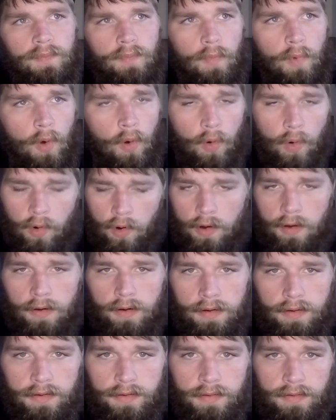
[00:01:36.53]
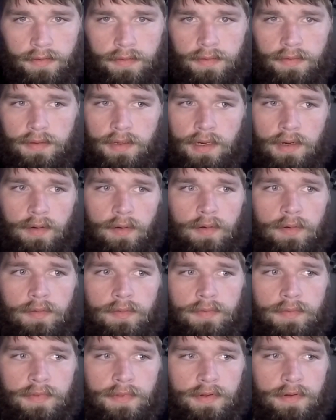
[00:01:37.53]
Or,
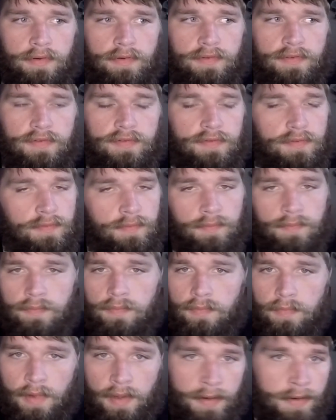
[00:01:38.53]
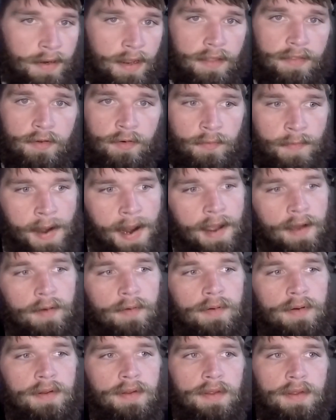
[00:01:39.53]
there's another
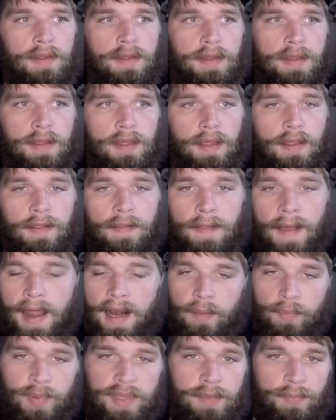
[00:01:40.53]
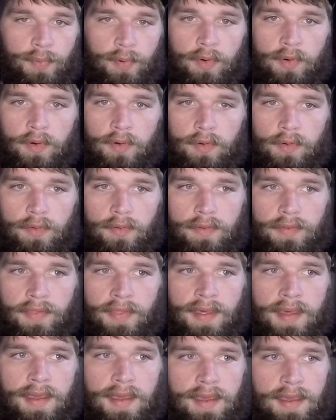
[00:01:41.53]
route. A lot of people,
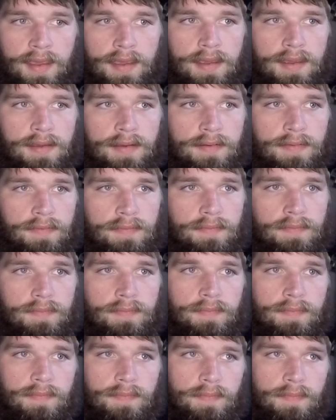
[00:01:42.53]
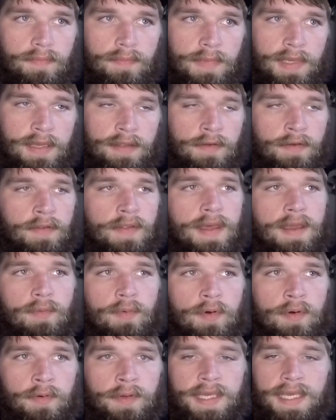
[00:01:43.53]
they
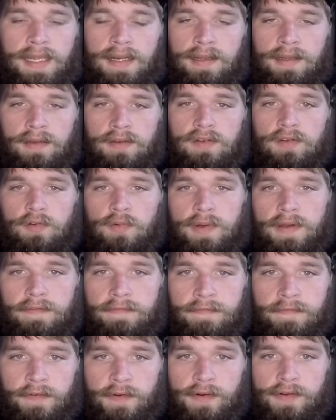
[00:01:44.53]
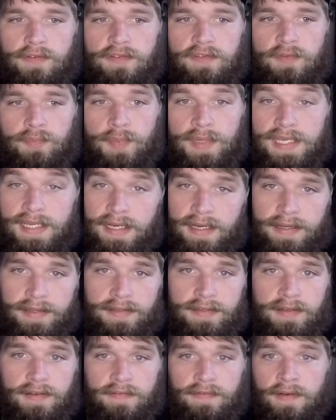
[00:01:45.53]
will get into it first
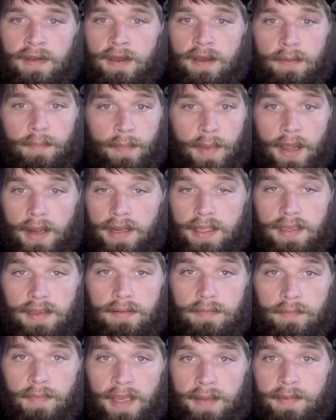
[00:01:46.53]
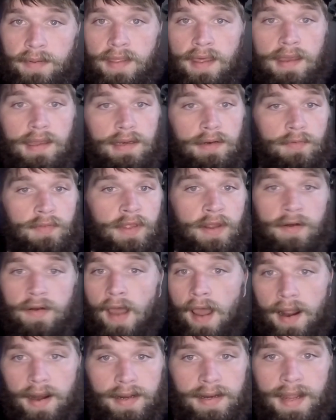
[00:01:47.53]
because of money. Maybe they're
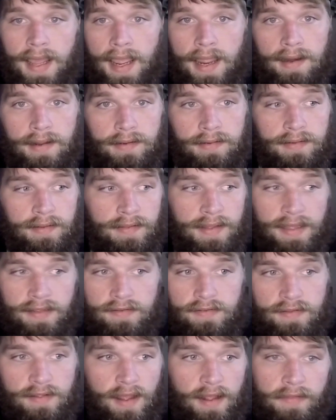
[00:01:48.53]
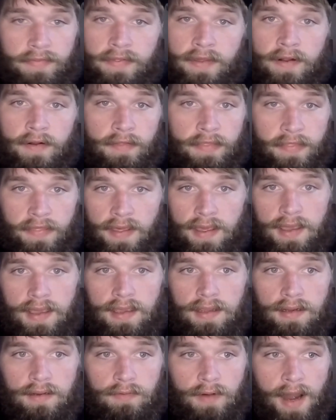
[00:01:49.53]
not an addict and that's not their
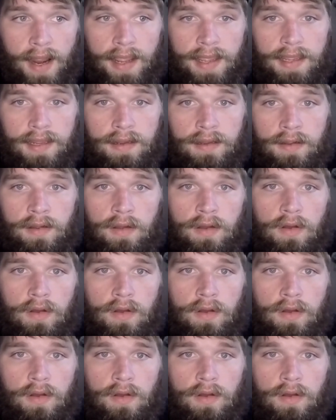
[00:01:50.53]
thing, right?